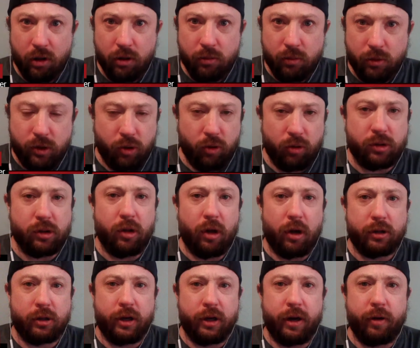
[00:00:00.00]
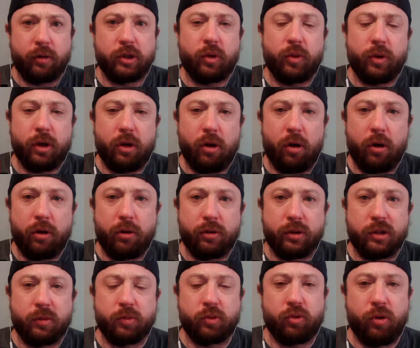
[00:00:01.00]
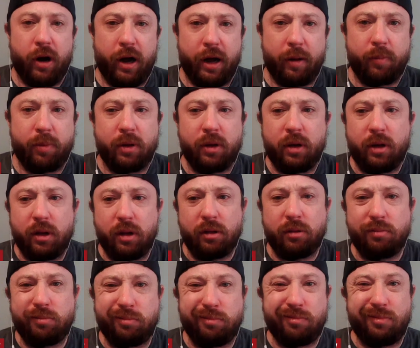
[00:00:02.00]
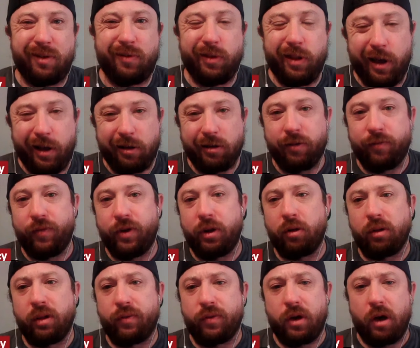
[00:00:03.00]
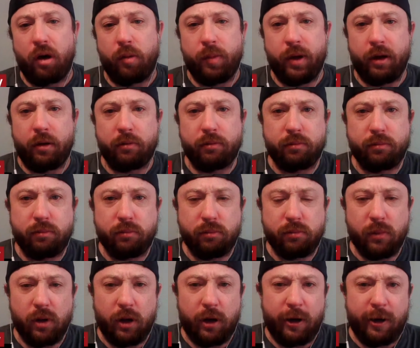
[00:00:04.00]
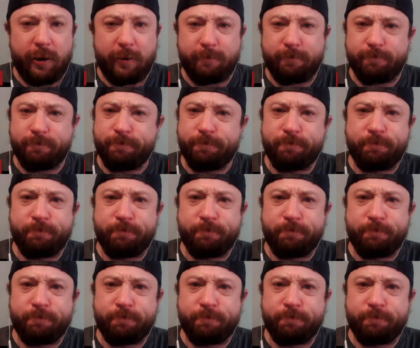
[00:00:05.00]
search Locked On Arizona Cardinals, subscribe, leave a like on the video, leave a comment. Um,